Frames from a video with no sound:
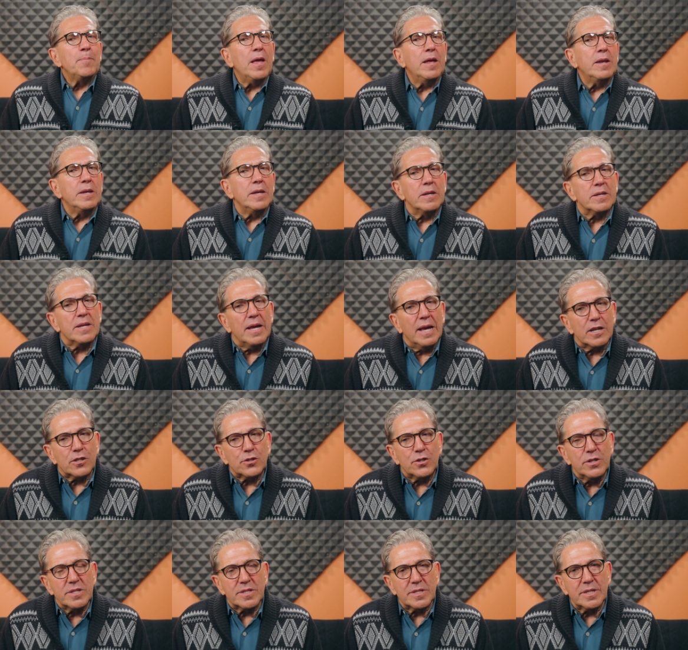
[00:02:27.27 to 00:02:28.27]
And it
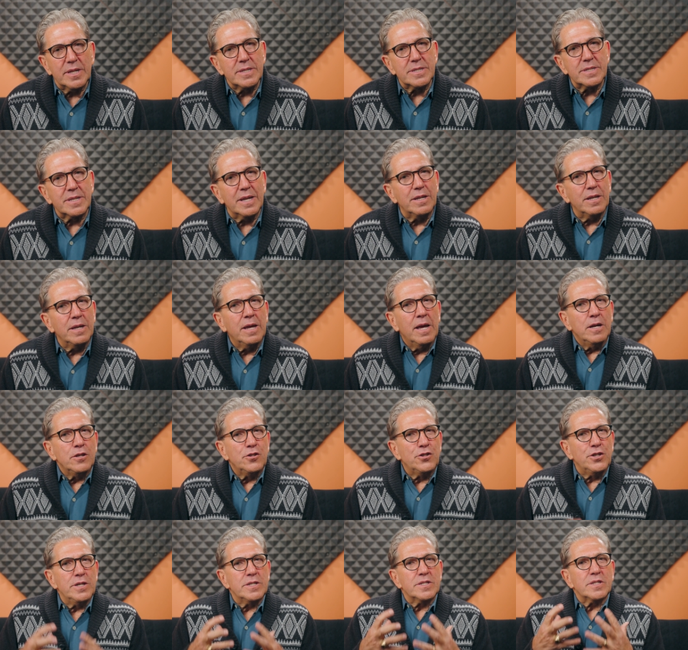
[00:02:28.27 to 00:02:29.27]
actually says that
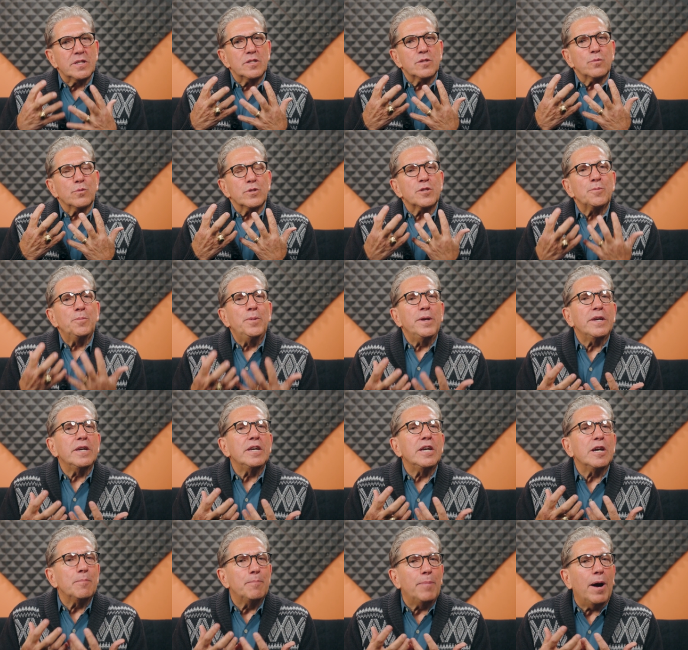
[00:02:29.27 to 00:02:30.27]
Jesus was
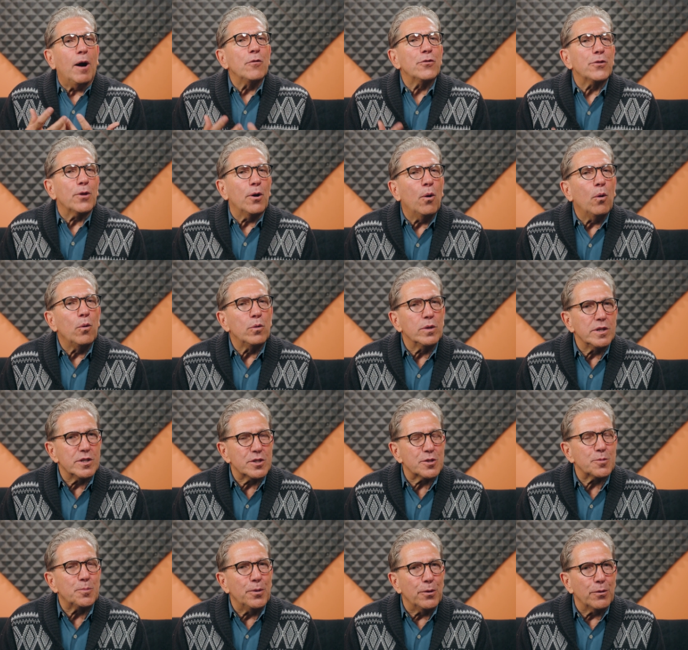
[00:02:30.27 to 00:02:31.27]
speaking about the Holy
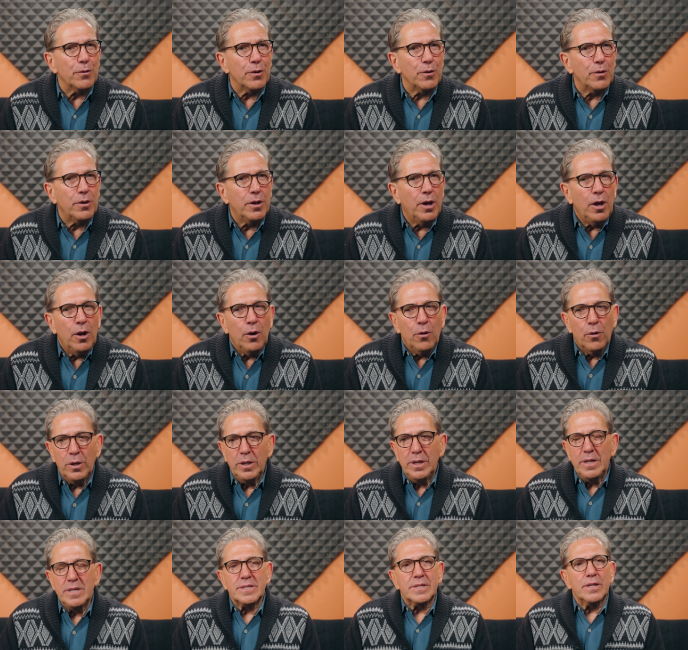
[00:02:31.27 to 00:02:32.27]
Spirit
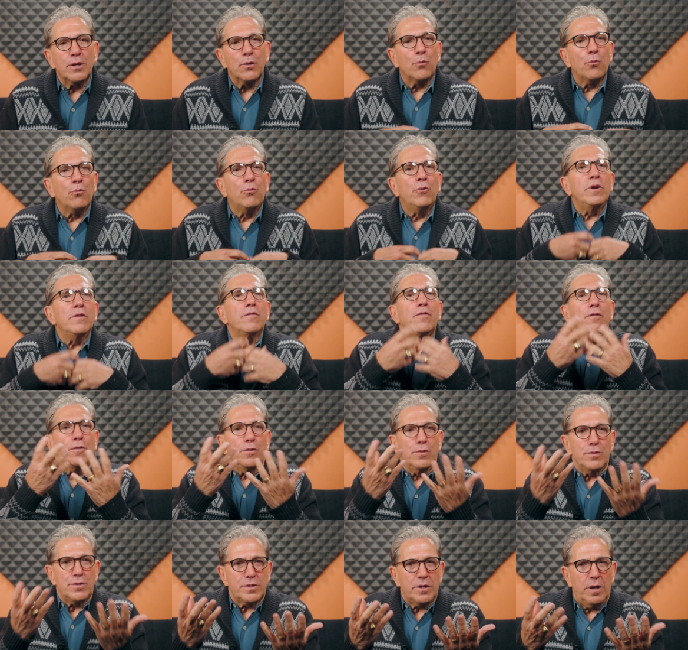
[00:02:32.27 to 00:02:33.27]
when he said,
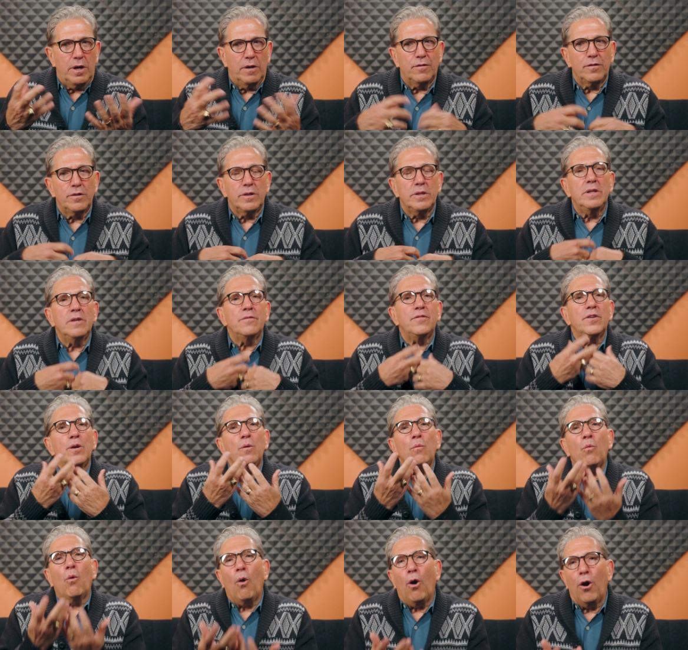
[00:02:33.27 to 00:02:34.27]
Rivers of
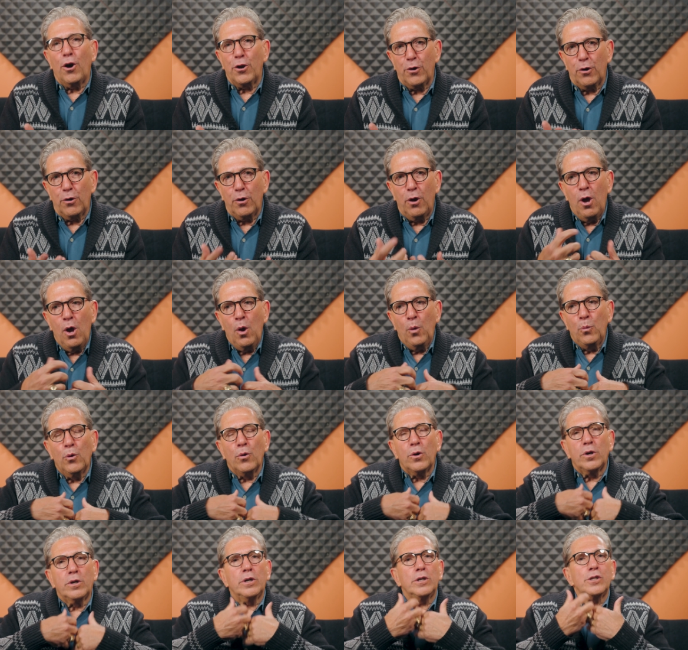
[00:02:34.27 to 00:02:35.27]
living water
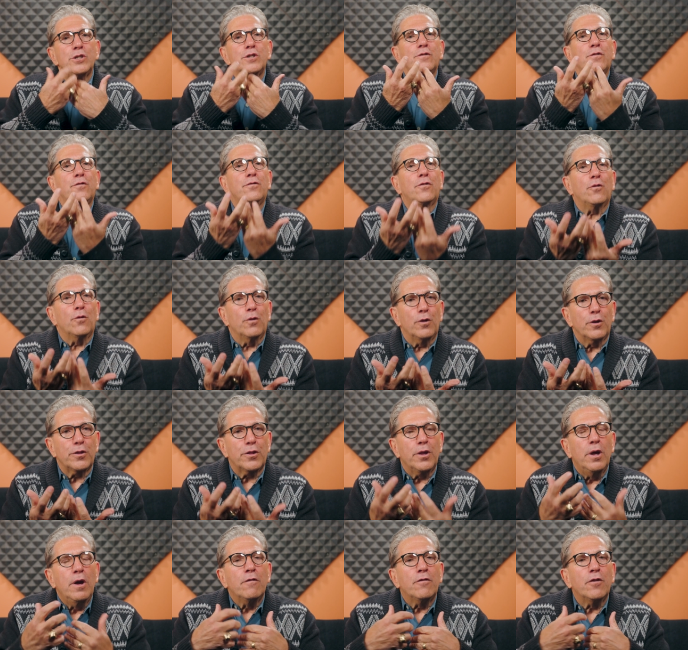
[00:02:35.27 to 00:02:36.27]
will gush
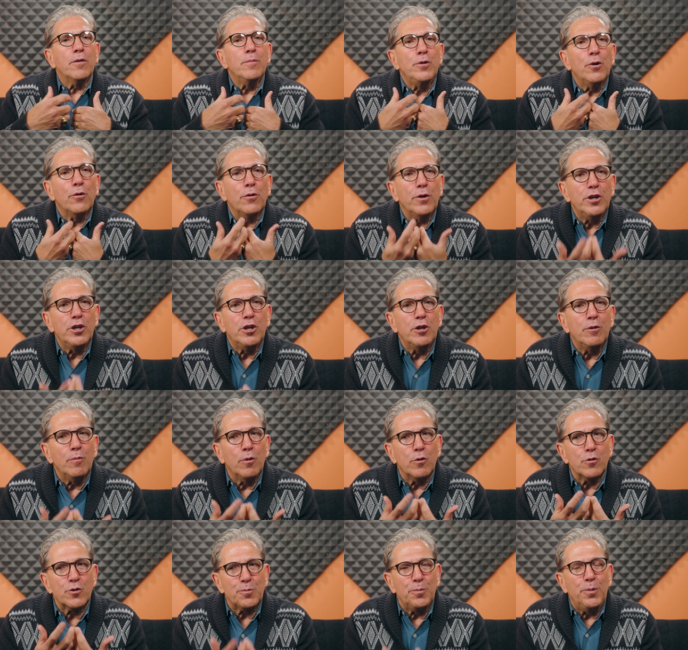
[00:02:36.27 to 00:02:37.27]
forth from from your
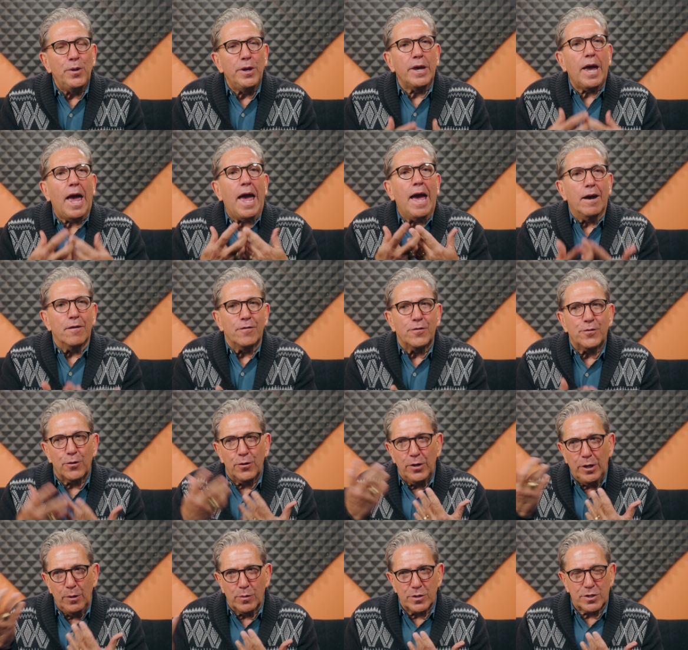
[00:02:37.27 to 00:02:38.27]
innermost being
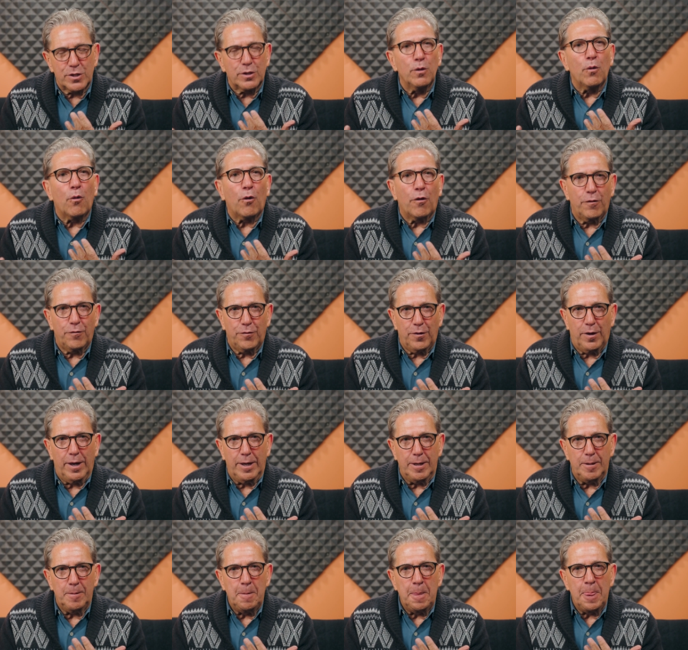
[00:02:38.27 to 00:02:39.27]
after he was
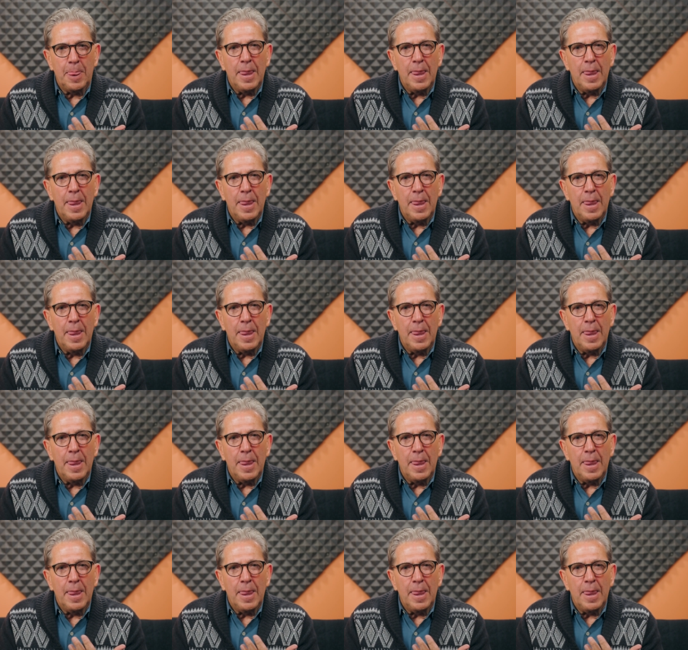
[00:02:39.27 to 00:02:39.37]
glorified.